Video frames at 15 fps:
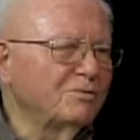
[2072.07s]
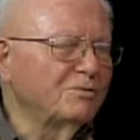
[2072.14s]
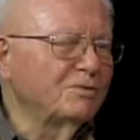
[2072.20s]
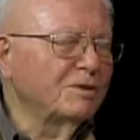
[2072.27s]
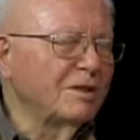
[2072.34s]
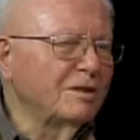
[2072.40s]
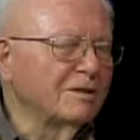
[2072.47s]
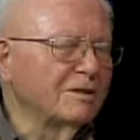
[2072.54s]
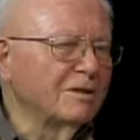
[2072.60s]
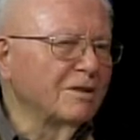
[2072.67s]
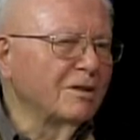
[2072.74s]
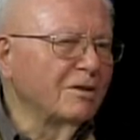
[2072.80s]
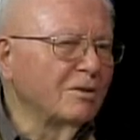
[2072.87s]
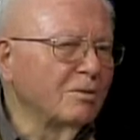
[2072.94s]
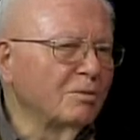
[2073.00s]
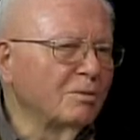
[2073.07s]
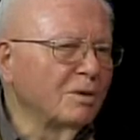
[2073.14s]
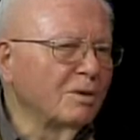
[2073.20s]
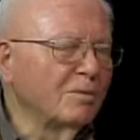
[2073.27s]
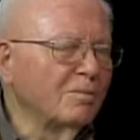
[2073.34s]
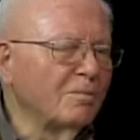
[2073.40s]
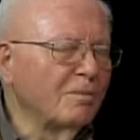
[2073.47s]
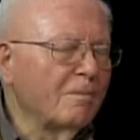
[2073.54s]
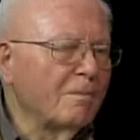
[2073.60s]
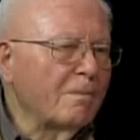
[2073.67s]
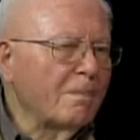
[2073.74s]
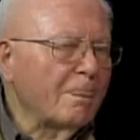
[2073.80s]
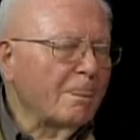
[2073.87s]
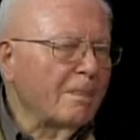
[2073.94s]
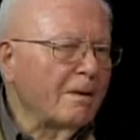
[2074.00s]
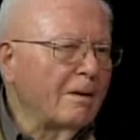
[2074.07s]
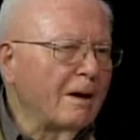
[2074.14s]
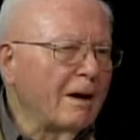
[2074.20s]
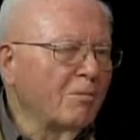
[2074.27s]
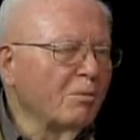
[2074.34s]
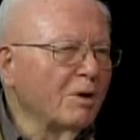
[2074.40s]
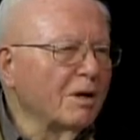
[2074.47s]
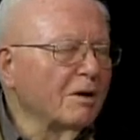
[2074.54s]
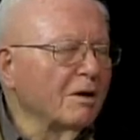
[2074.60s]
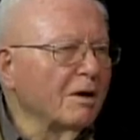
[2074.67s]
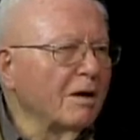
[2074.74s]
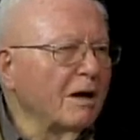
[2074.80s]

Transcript: felt, you know, uh, I would